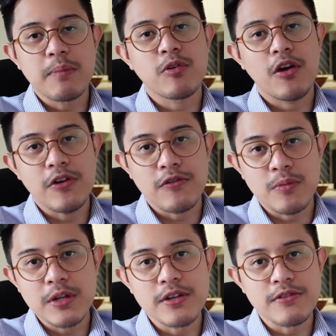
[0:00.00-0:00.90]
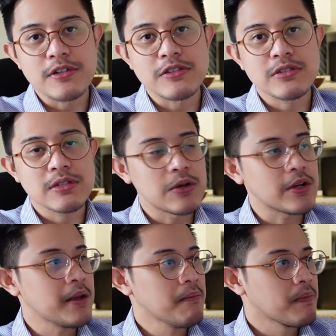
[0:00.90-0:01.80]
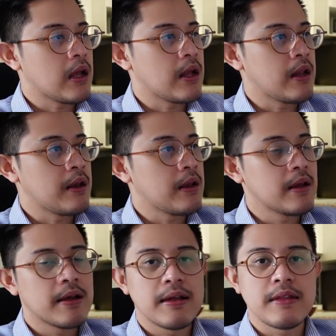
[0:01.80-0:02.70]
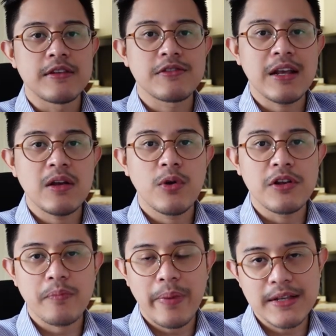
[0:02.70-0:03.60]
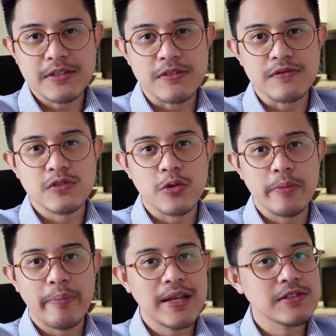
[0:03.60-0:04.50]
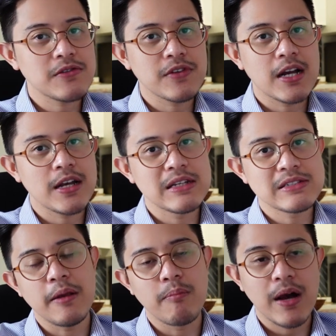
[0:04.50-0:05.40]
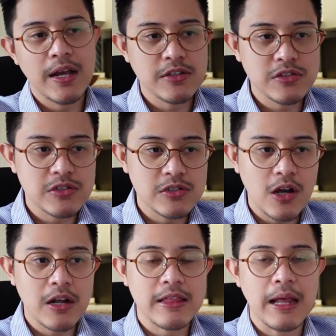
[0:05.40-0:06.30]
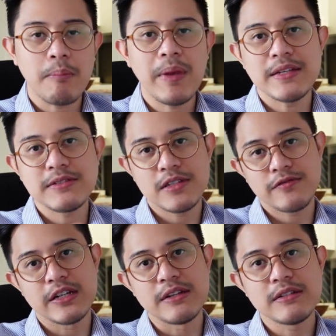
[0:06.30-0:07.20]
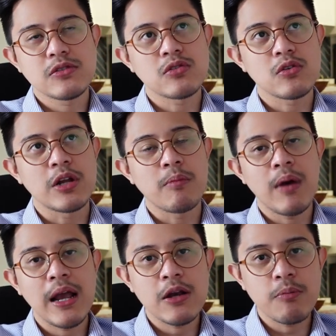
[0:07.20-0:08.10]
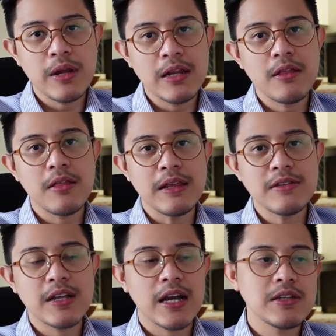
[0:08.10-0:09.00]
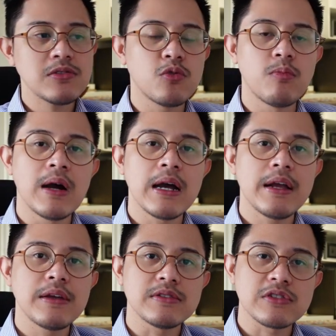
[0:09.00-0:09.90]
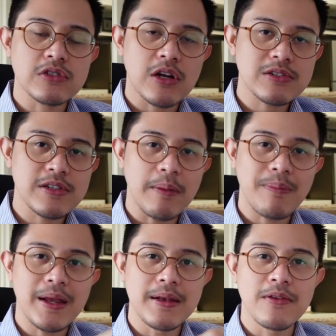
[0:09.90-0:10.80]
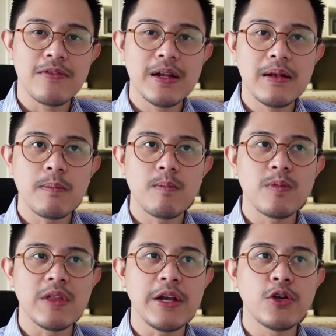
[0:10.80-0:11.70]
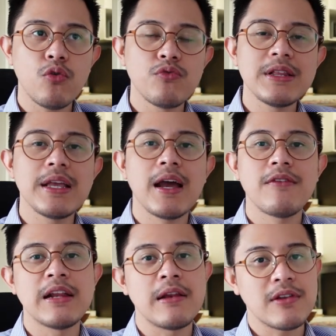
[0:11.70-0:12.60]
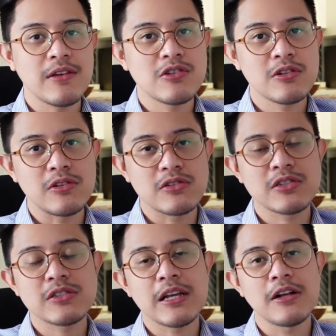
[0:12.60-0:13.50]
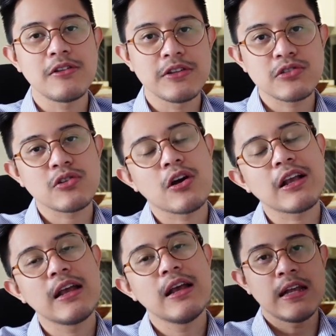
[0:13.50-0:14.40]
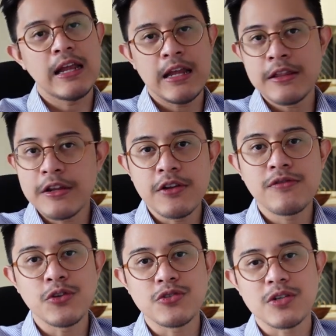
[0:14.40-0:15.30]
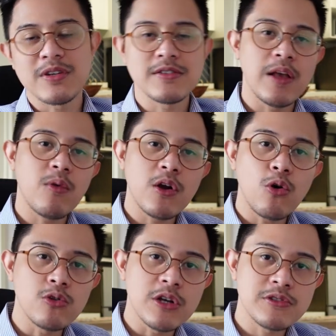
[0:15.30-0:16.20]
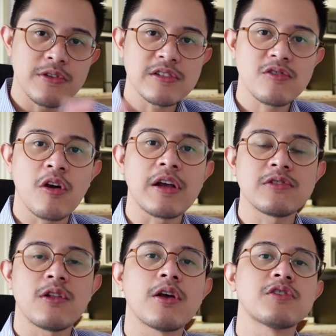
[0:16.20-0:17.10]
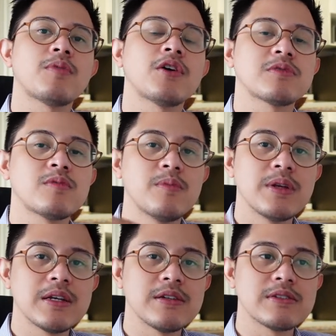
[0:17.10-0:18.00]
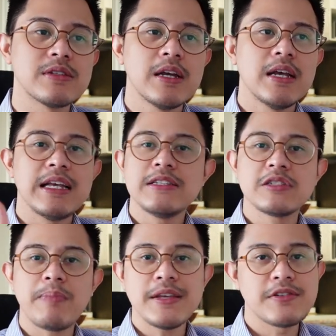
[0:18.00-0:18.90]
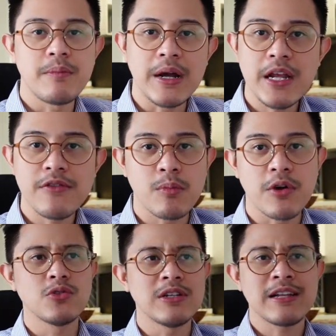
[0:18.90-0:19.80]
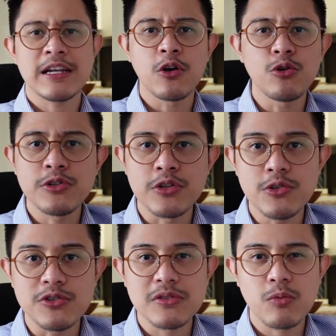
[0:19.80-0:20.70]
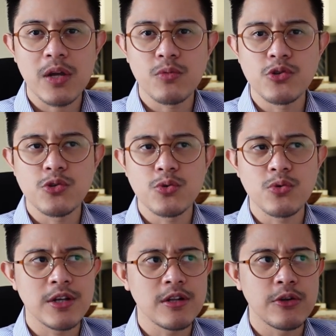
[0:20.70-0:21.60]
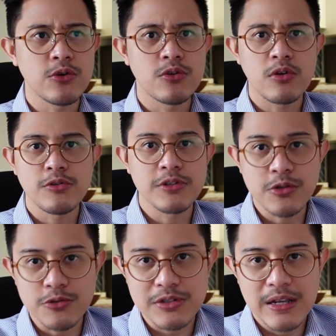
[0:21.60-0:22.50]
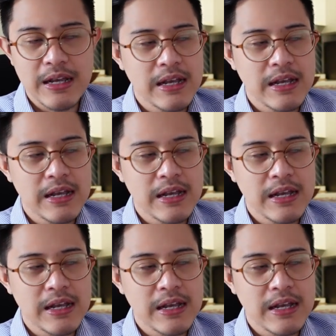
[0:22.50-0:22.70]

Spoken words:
a profit from the difference, okay? And the second one is passive. So the passive guys, they buy a stock that pays dividend. So in my opinion, these guys who buy stocks that pay dividend, they don't really have an intention to sell the stock in the near future because they want to hold on to that stock as long as possible because it just pays the money every month. It's like a golden goose. Why would you kill your golden goose?